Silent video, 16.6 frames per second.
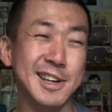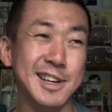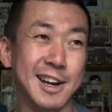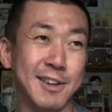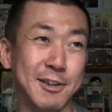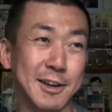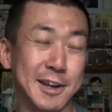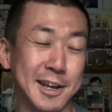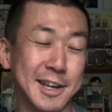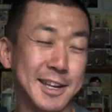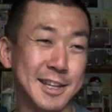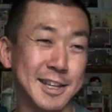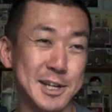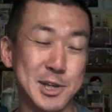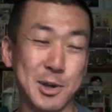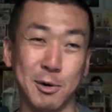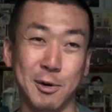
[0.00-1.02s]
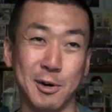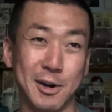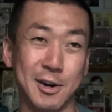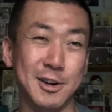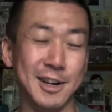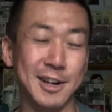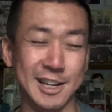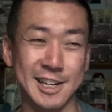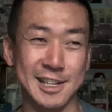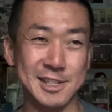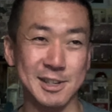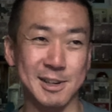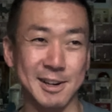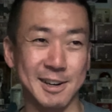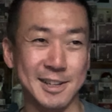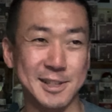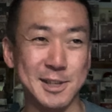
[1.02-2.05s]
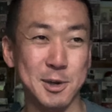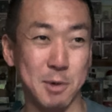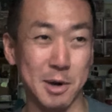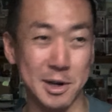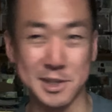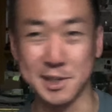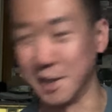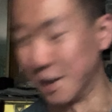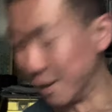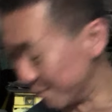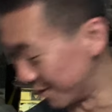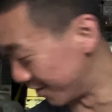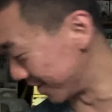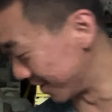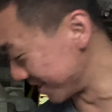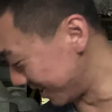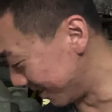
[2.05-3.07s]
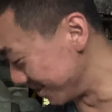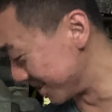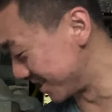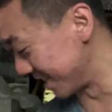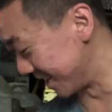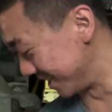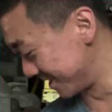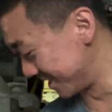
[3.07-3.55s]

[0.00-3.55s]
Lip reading: I think the score, so 2-1 to them, I would say.